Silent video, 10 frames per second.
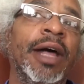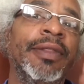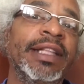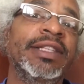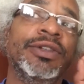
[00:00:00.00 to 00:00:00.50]
on
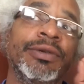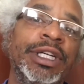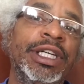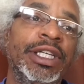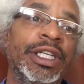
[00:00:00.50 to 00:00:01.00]
that
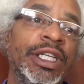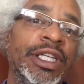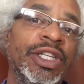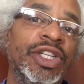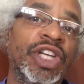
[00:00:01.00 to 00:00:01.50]
screen
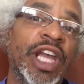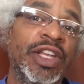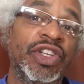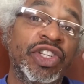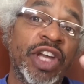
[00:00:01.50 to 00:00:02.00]

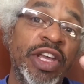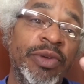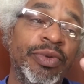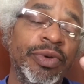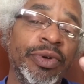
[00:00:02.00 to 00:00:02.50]
change
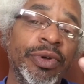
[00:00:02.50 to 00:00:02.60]
shape,